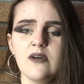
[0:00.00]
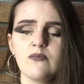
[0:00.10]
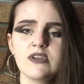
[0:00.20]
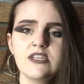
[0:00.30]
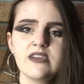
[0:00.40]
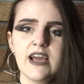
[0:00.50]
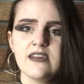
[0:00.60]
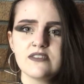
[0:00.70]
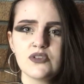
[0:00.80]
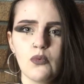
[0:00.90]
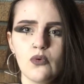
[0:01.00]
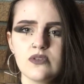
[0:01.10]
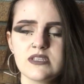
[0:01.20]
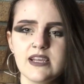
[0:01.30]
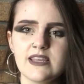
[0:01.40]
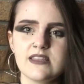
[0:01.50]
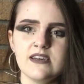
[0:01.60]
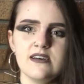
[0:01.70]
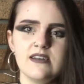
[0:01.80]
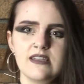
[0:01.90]
When you get towards like
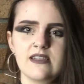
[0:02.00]
the